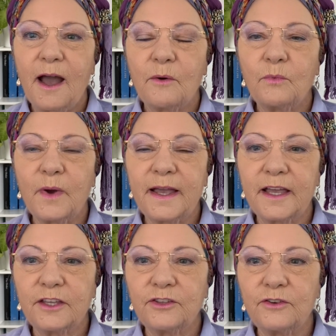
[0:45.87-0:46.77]

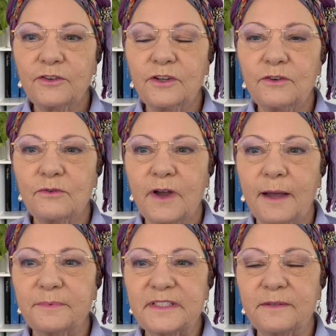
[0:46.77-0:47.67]
where you can look
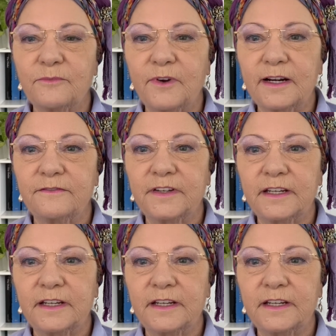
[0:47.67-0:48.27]
up some relevant